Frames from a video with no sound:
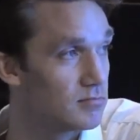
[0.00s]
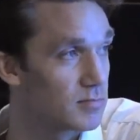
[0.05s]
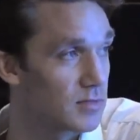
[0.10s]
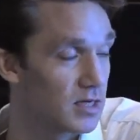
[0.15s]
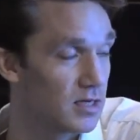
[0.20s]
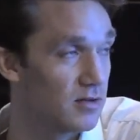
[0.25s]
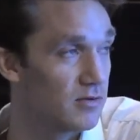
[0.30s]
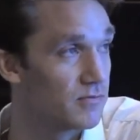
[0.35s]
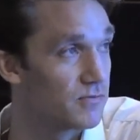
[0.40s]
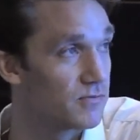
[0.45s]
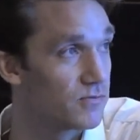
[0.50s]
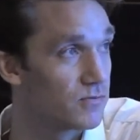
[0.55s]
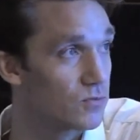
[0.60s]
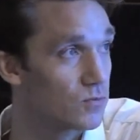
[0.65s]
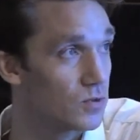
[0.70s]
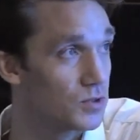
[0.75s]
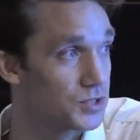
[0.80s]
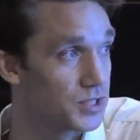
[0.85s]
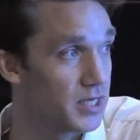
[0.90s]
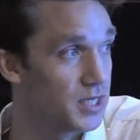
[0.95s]
kind of
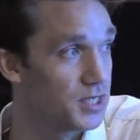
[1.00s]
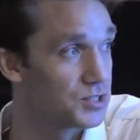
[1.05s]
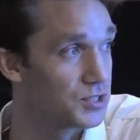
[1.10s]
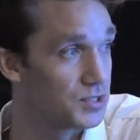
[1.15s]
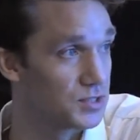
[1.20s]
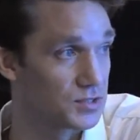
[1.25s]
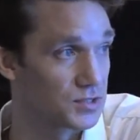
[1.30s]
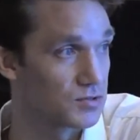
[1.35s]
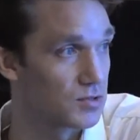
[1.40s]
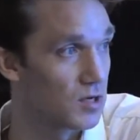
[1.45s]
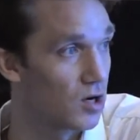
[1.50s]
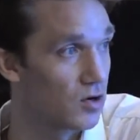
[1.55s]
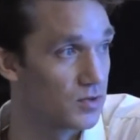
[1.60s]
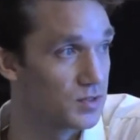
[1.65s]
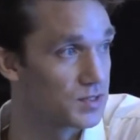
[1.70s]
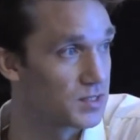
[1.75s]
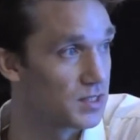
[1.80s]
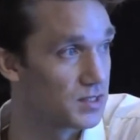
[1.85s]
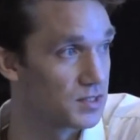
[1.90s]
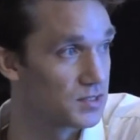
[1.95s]
rotations always
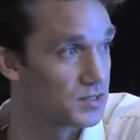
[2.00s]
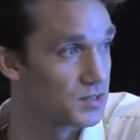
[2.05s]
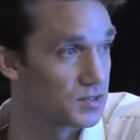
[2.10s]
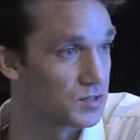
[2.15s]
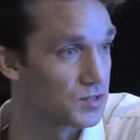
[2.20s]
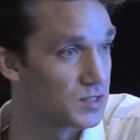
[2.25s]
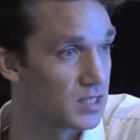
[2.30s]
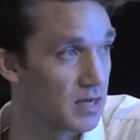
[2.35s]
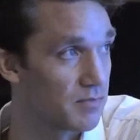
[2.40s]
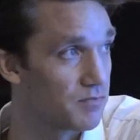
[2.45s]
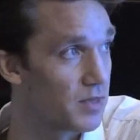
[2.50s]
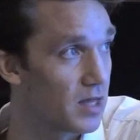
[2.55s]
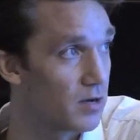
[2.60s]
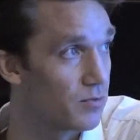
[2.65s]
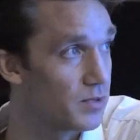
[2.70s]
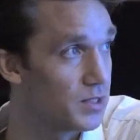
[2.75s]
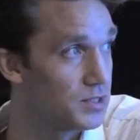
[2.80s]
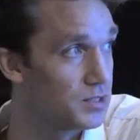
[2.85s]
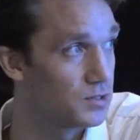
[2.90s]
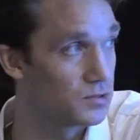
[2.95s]
said this is a step that
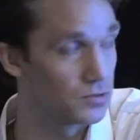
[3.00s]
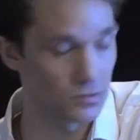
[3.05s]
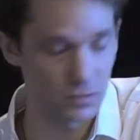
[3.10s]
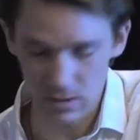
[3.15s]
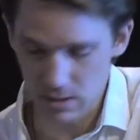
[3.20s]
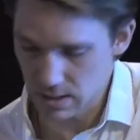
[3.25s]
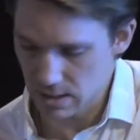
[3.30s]
we do.